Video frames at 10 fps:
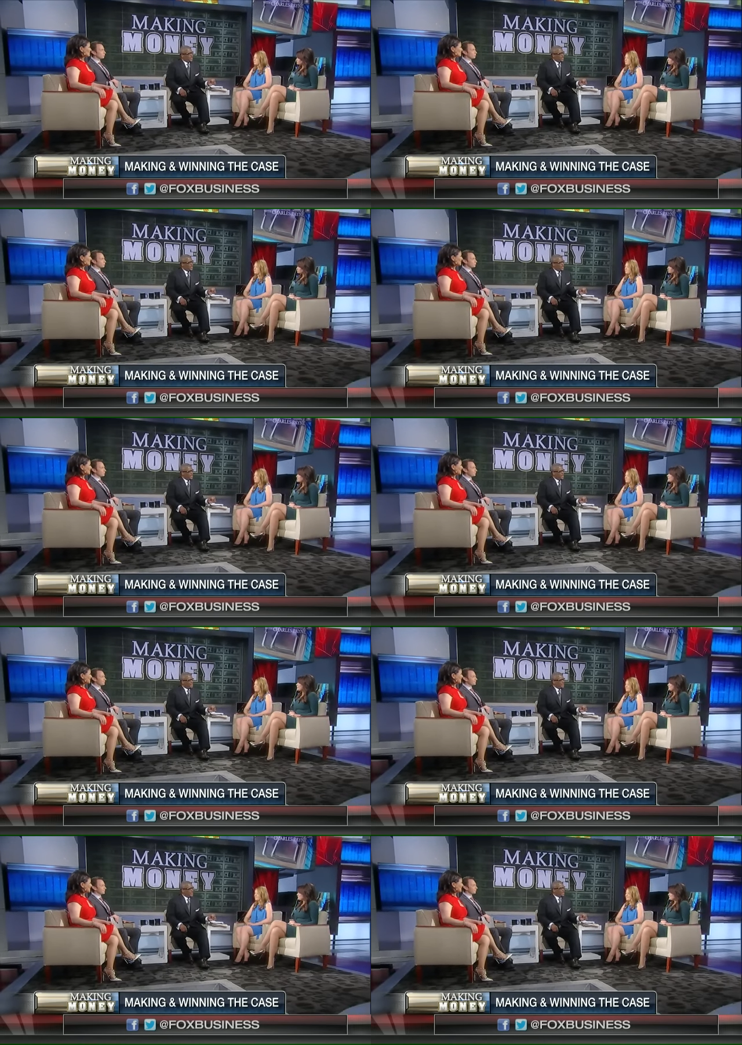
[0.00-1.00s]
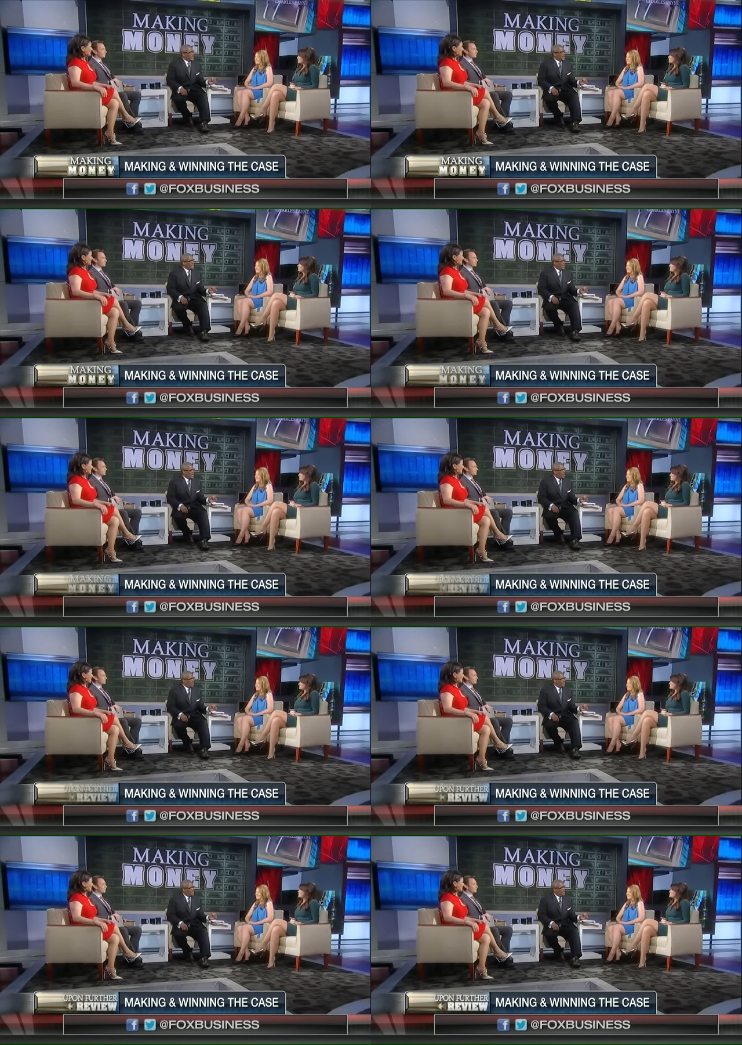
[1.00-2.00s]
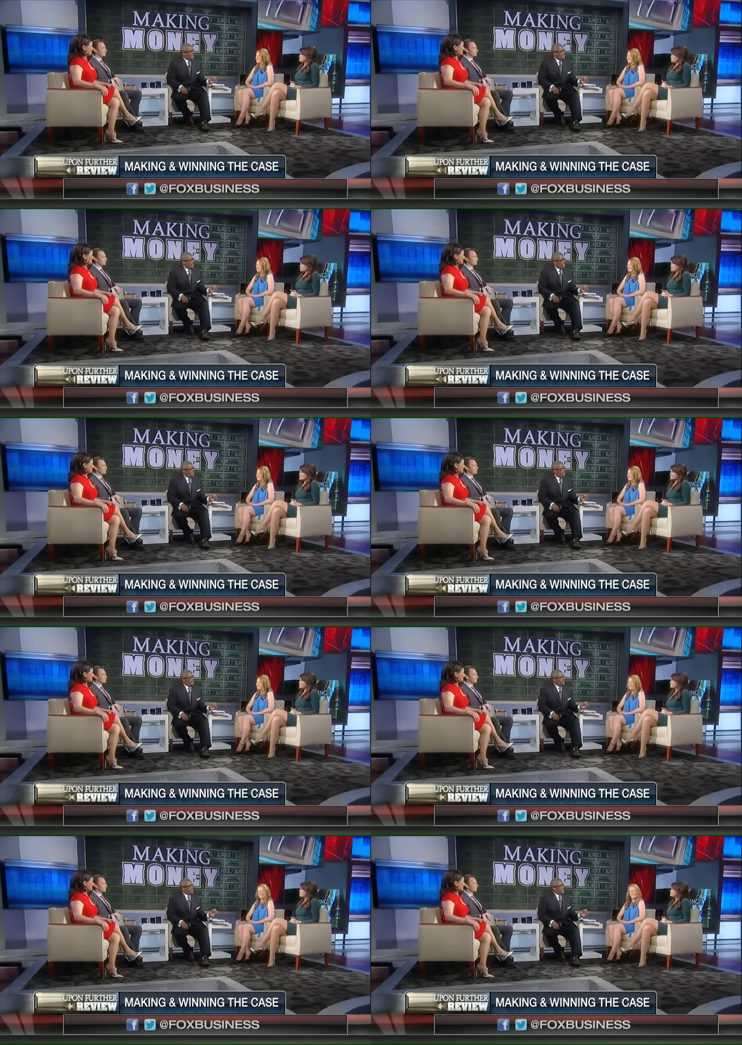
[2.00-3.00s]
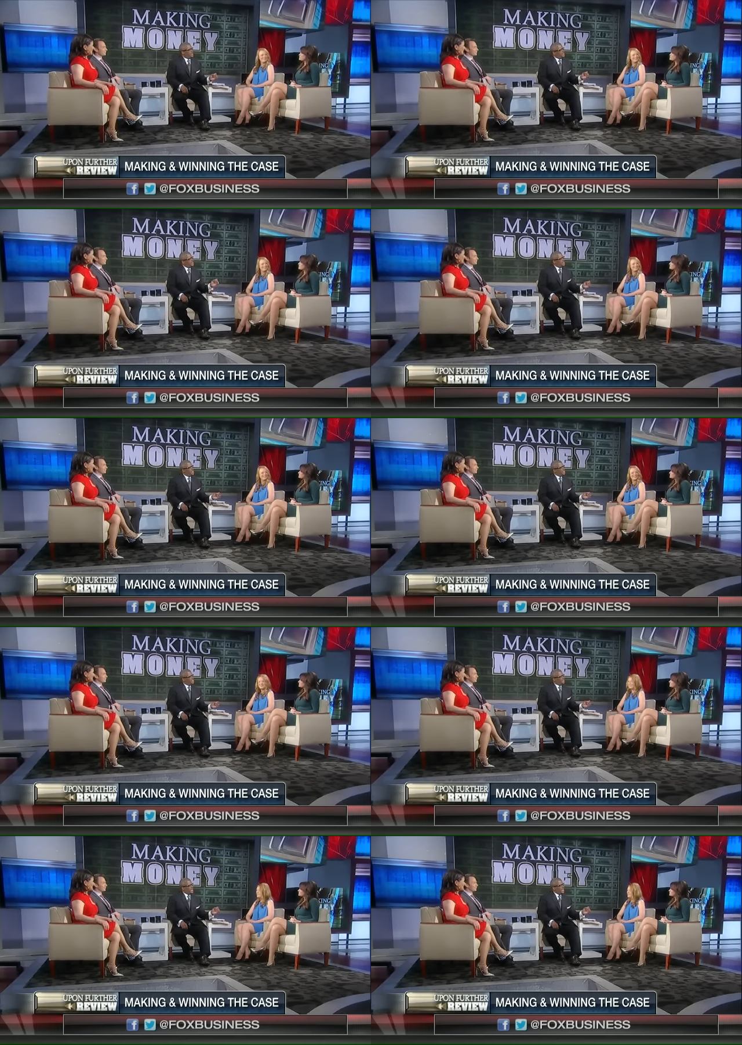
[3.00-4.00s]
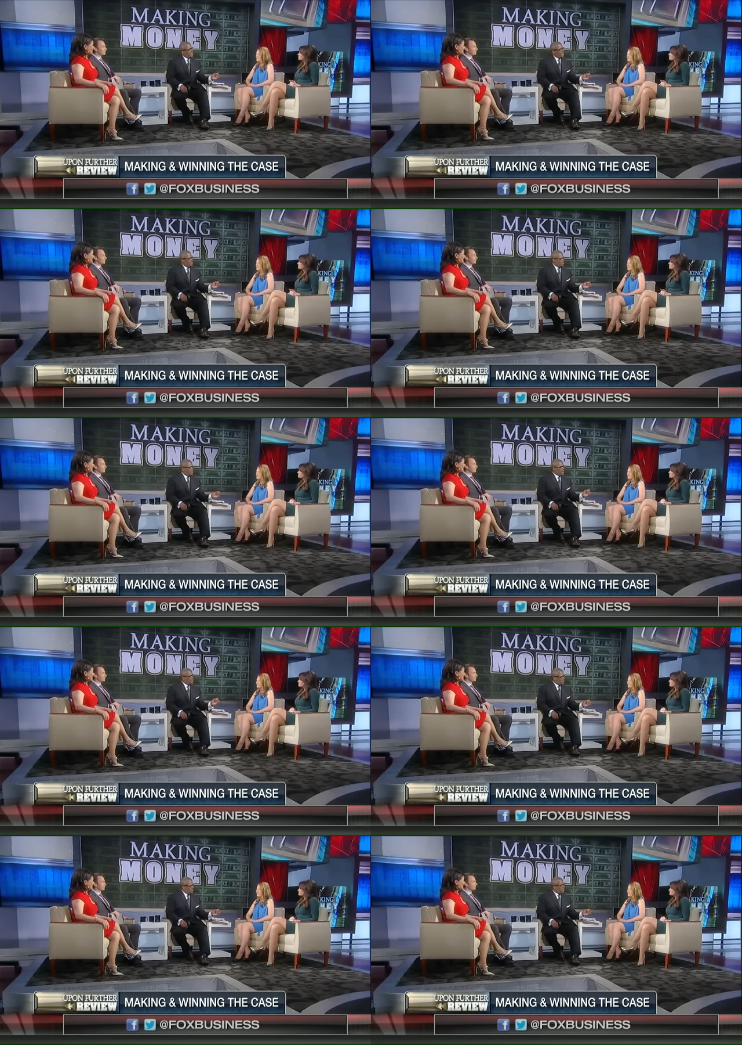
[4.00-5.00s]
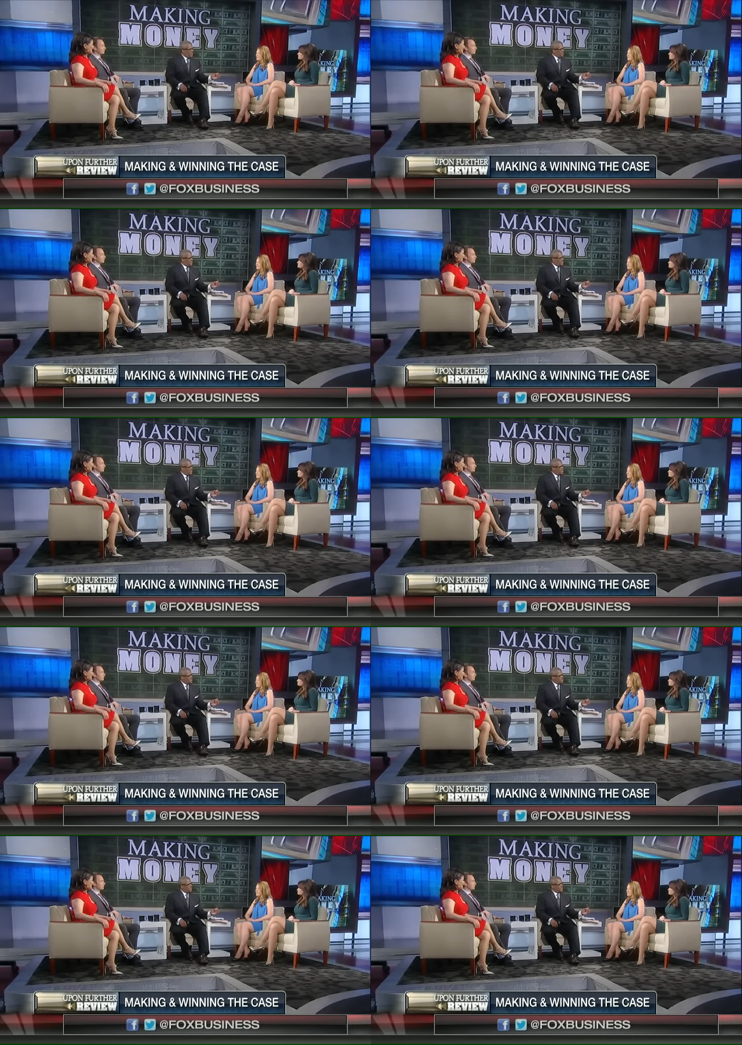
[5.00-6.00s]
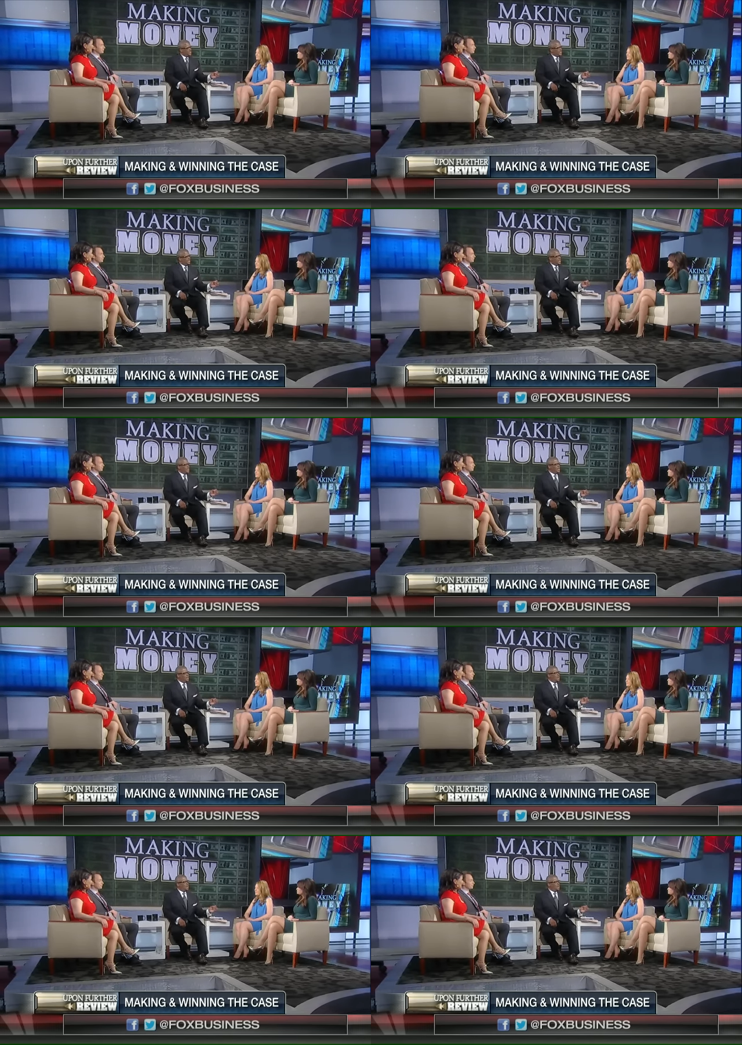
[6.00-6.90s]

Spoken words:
[unreadable: no face in view]